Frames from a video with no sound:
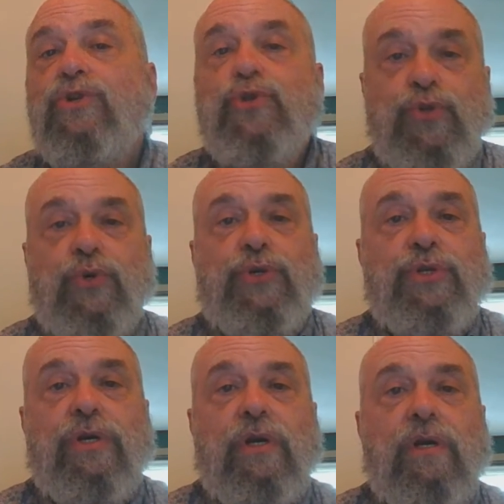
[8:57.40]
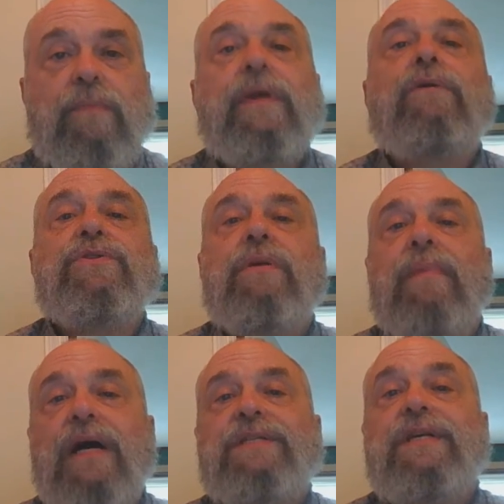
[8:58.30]
sunt, because
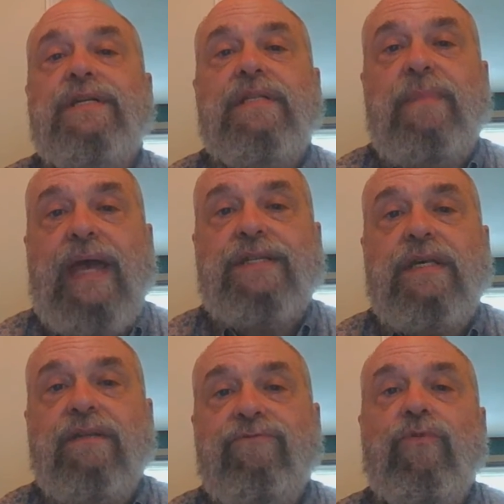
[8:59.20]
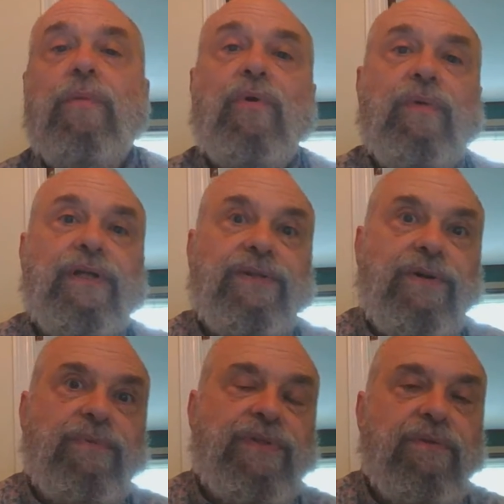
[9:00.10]
amati is the masculine form going
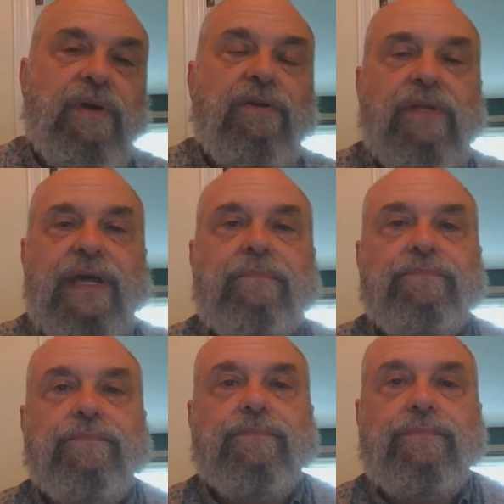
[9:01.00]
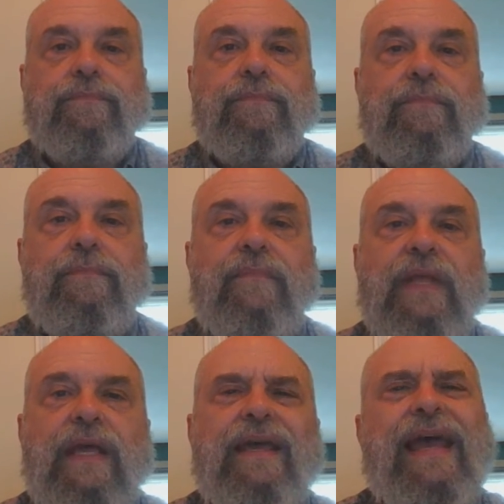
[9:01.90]
along with agricolae.
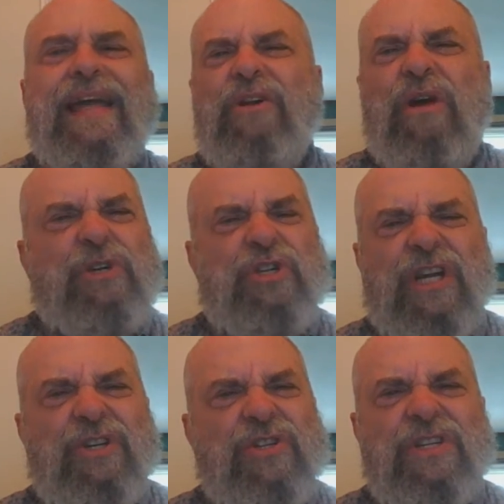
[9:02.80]
And you have to change the